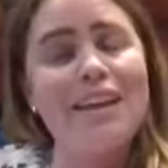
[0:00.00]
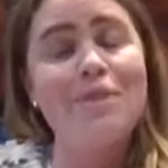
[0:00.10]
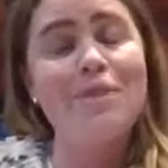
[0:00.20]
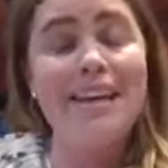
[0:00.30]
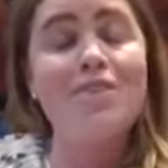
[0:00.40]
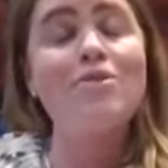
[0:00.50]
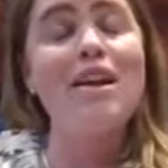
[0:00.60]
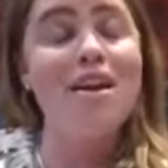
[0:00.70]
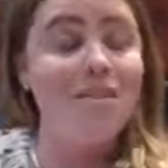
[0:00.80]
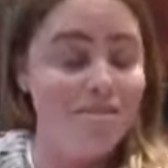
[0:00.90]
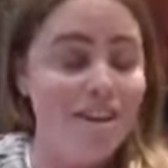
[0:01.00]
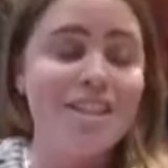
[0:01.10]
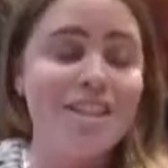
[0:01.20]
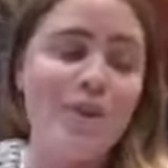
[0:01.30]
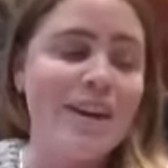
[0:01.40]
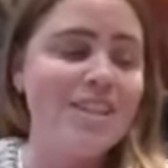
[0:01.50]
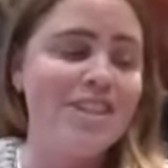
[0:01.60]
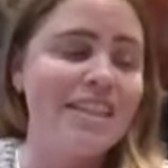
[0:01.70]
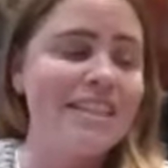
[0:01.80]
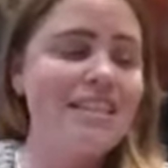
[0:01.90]
can get through lots of
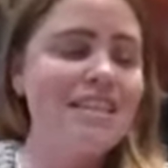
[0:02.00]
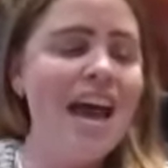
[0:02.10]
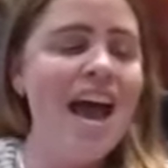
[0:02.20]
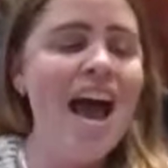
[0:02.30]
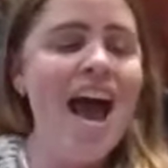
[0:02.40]
questions.